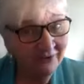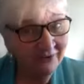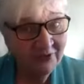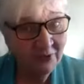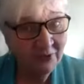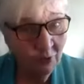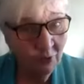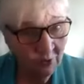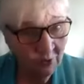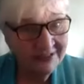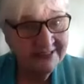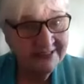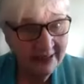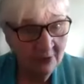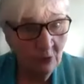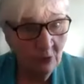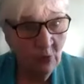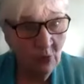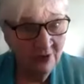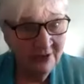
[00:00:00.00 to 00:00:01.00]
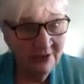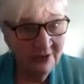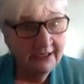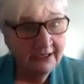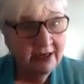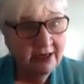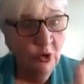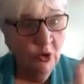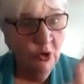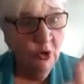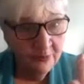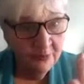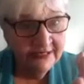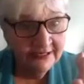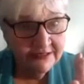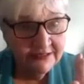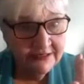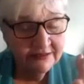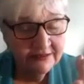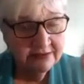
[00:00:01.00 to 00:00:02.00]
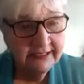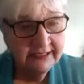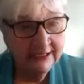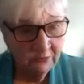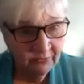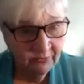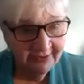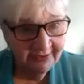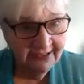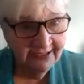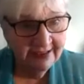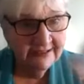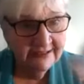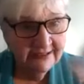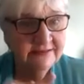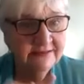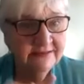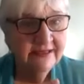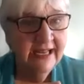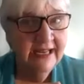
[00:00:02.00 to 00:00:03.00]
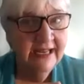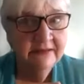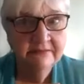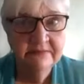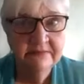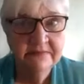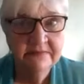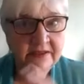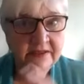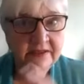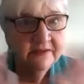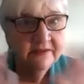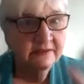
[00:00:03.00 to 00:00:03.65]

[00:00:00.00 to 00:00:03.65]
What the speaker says: And that the ones that want it, open it and read it and